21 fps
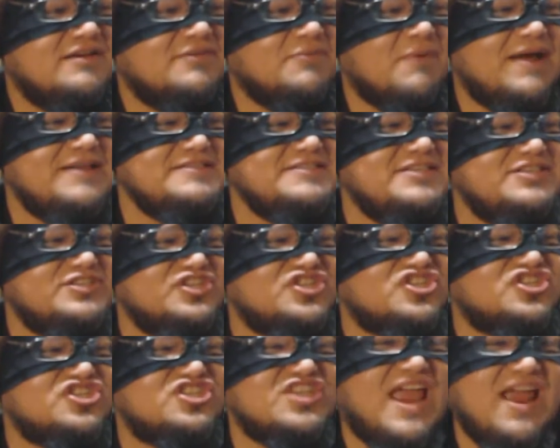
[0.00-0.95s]
Why is he
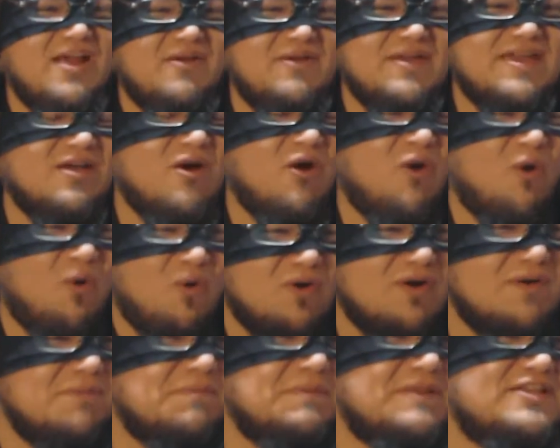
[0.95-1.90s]
just staring
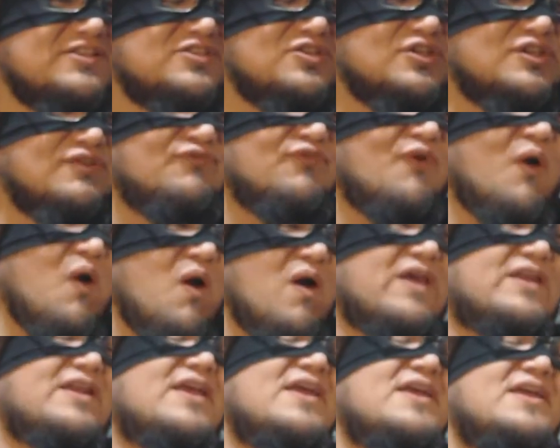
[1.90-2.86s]
horribly into the
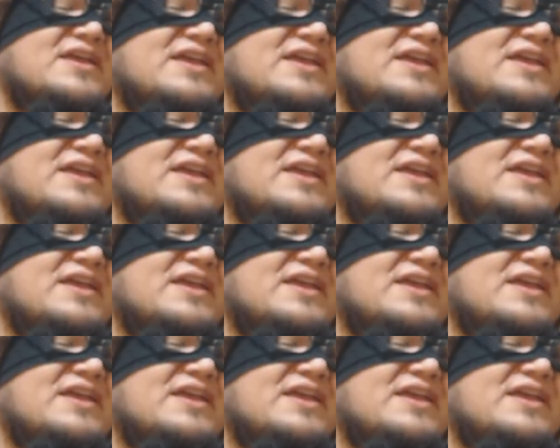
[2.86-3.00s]
void?